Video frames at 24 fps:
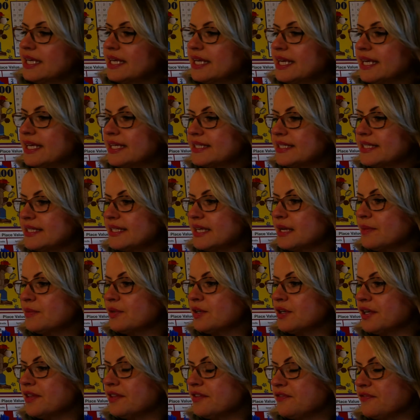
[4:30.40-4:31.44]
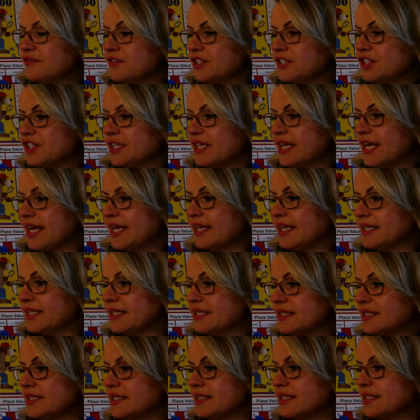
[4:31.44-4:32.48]
It's summer on the fishing
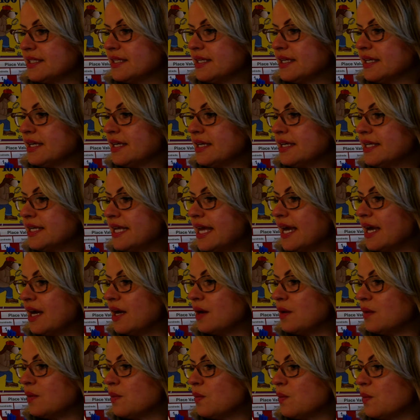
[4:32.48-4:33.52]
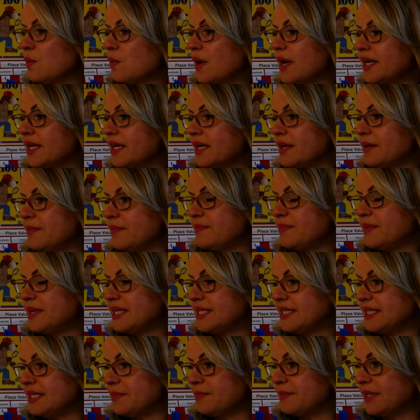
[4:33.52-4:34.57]
island. Now, what a
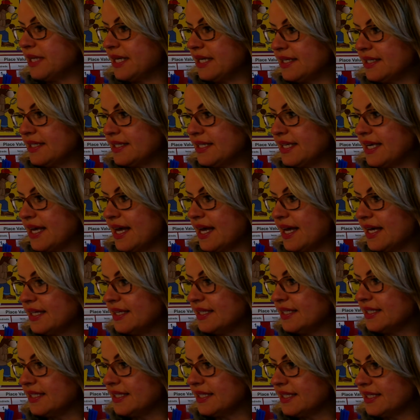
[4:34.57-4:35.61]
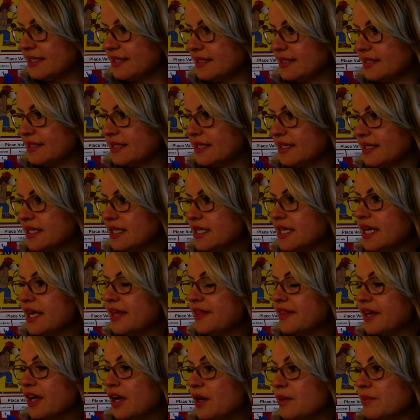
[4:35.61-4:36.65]
busy place the island is.
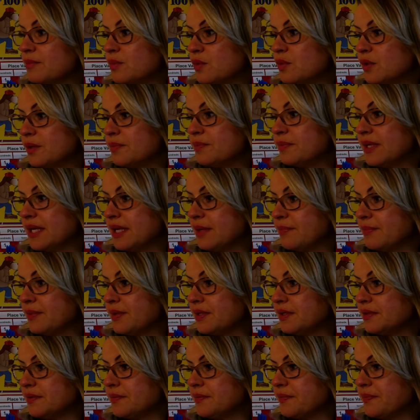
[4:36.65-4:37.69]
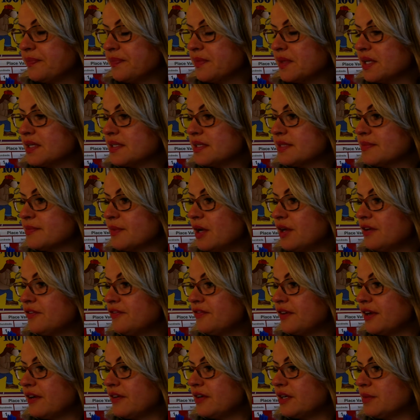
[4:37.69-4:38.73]
There are more people. A small
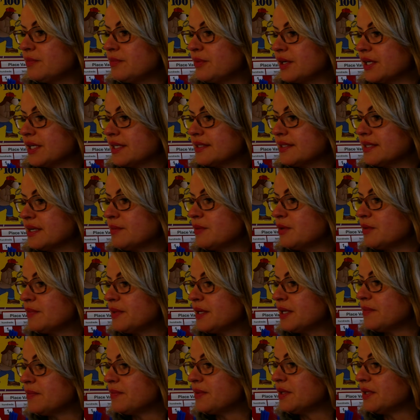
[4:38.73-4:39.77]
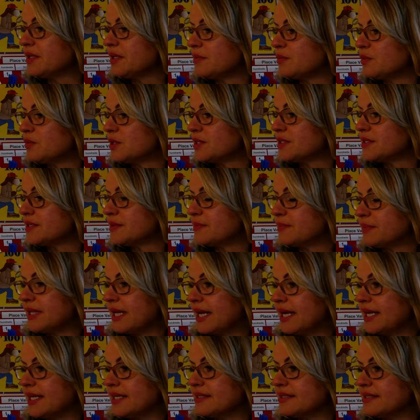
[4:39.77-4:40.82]
ferry brings summer people and more
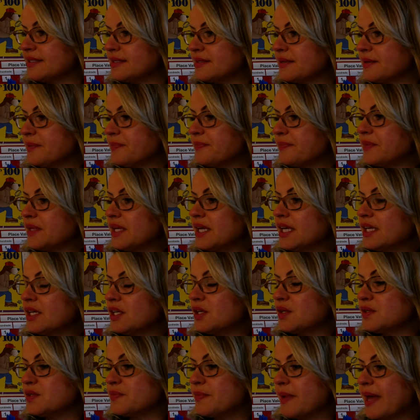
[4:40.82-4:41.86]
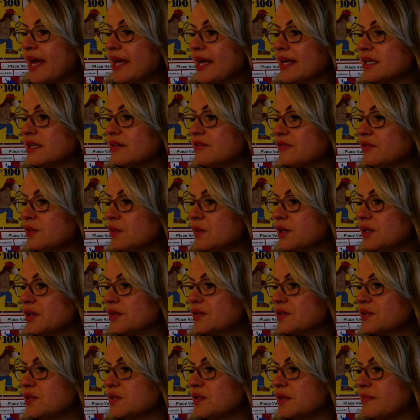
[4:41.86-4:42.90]
supplies. It goes back and forth
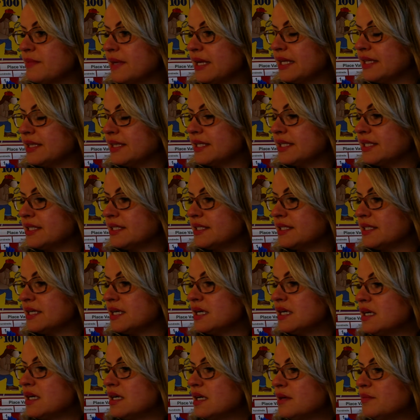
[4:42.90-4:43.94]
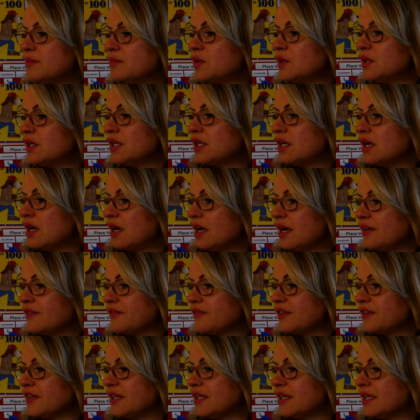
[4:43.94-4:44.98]
to the mainland more
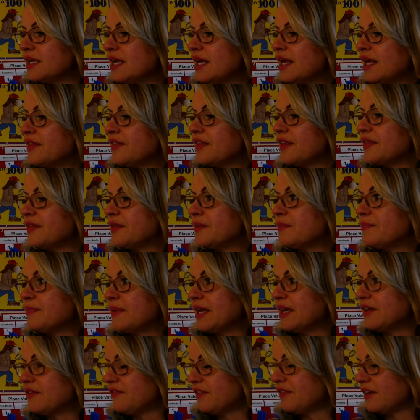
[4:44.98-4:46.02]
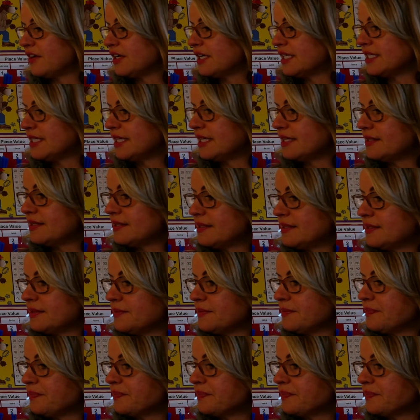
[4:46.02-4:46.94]
often than the big ferry does.